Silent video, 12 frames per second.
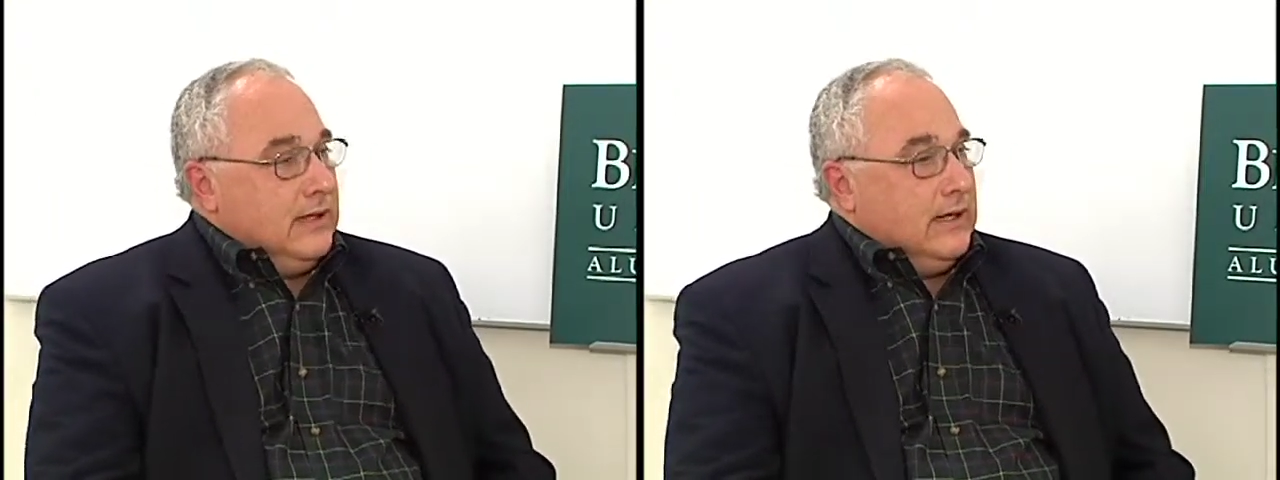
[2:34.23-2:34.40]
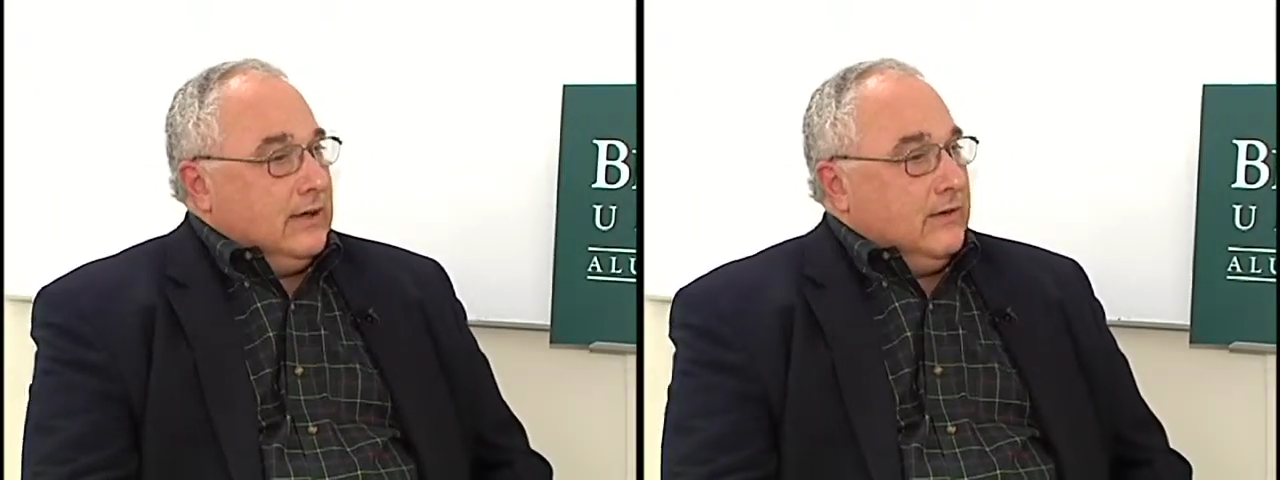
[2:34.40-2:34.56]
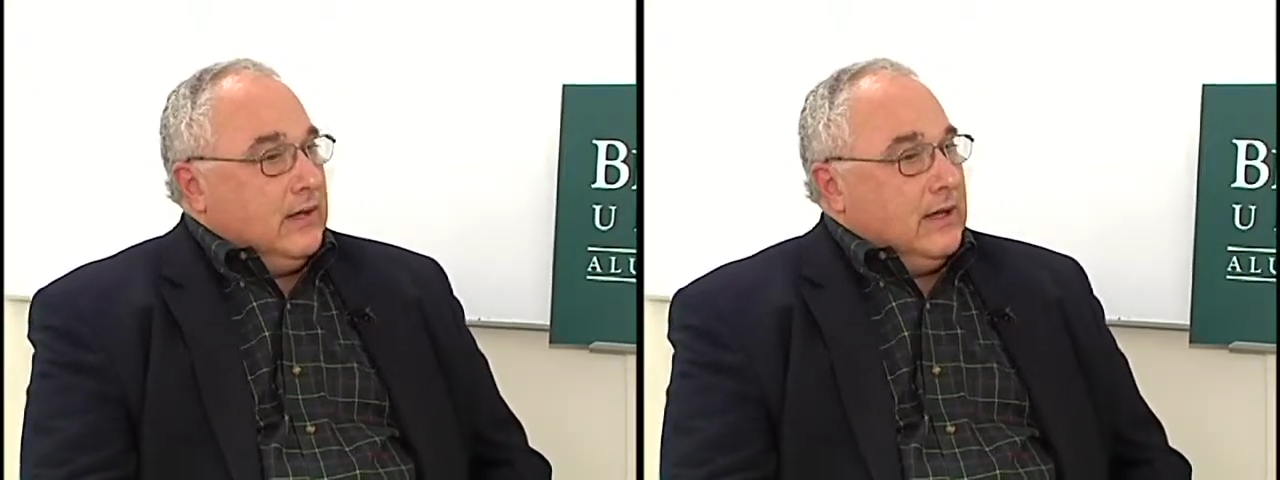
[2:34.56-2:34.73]

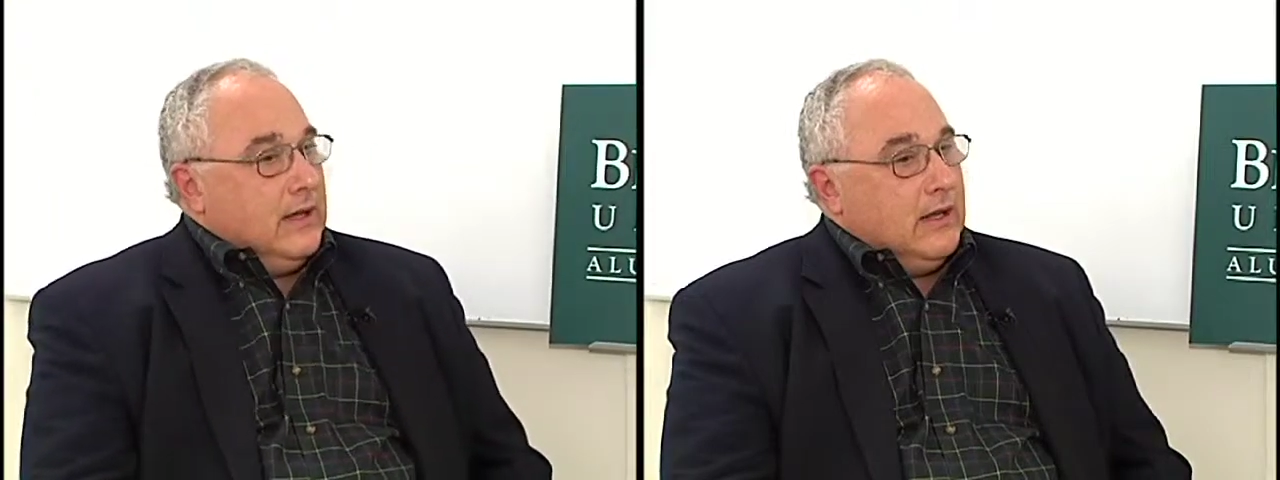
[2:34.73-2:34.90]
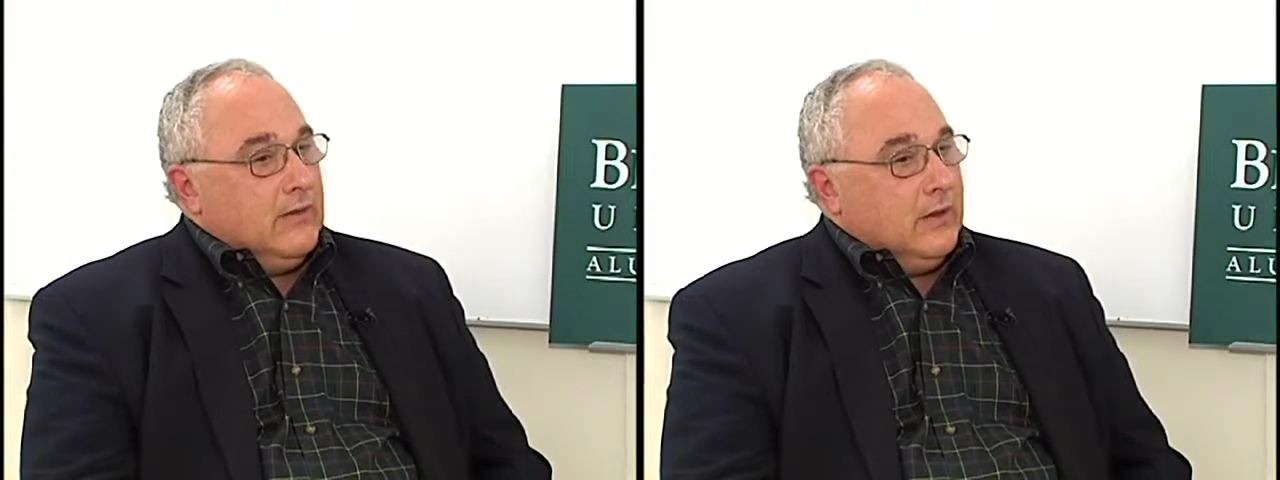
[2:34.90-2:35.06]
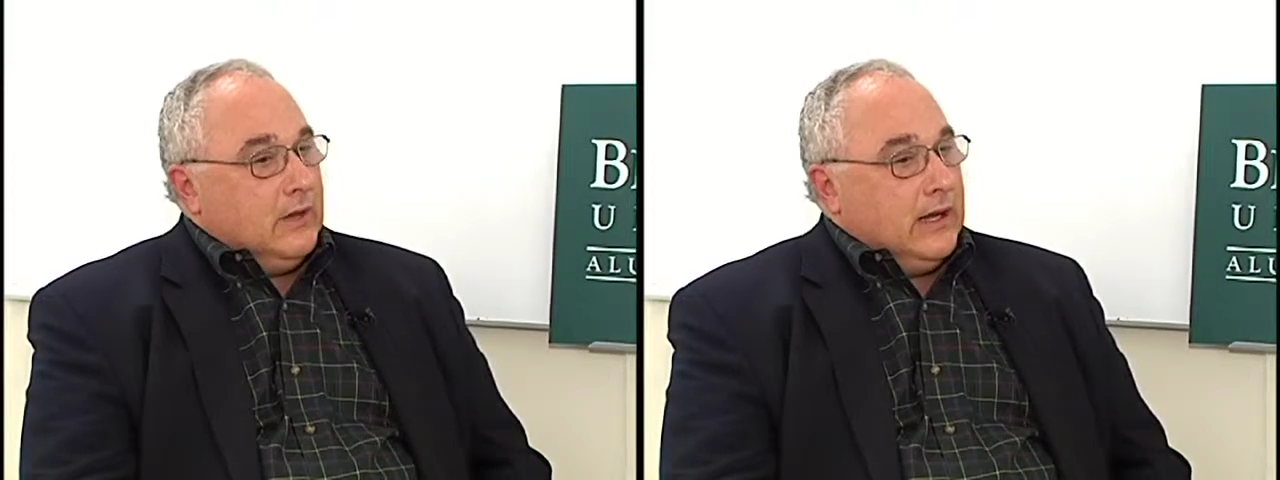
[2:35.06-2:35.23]
and
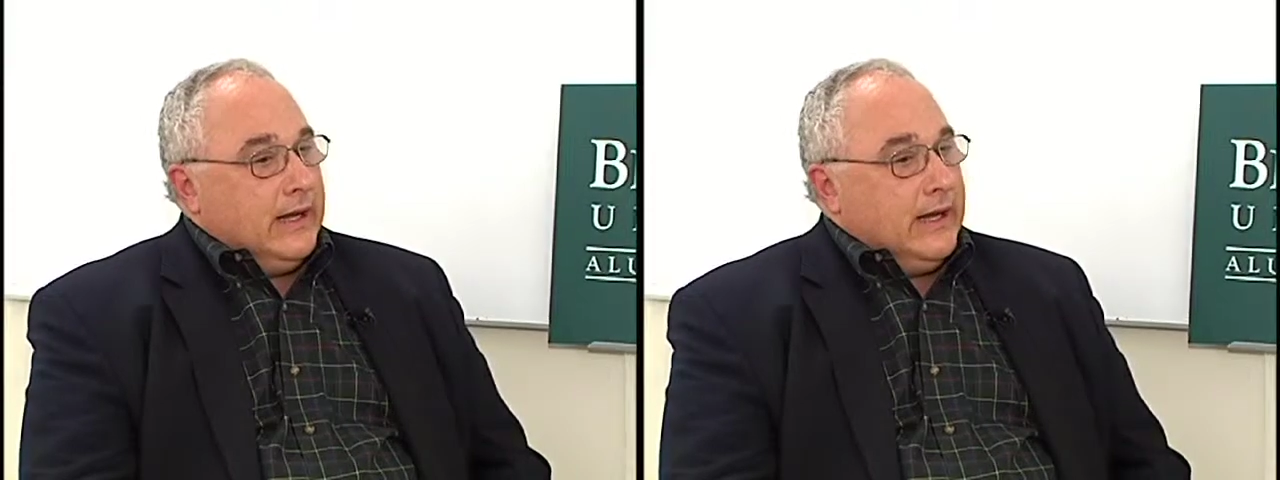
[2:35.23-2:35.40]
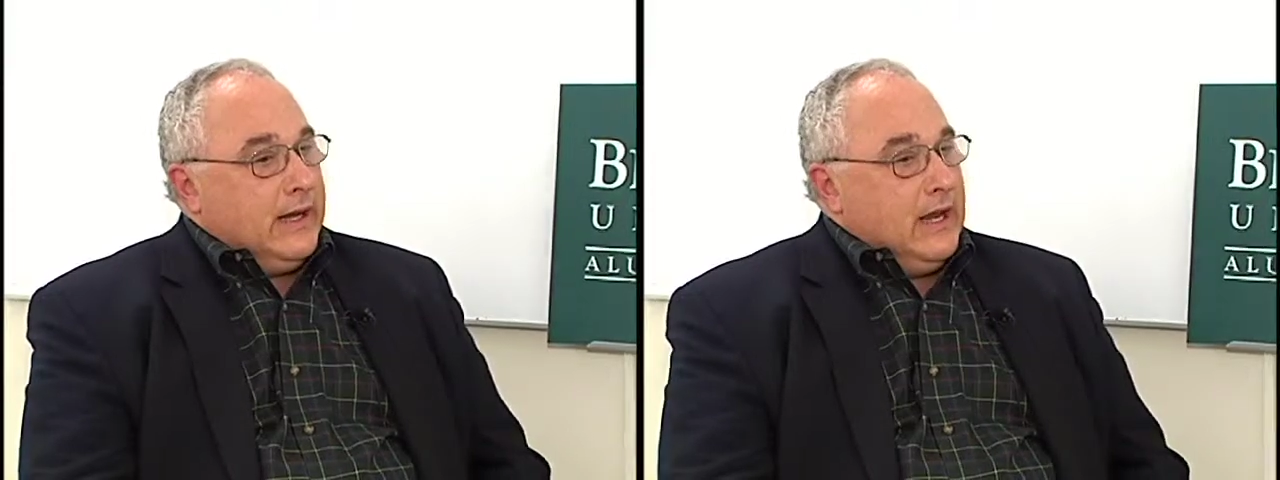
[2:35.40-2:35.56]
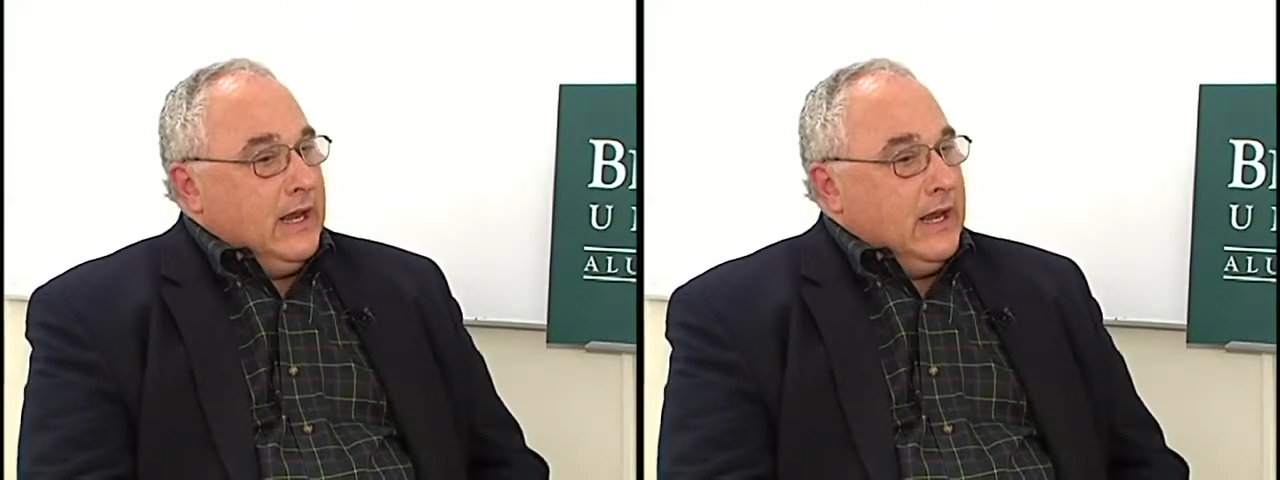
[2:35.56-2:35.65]
the like.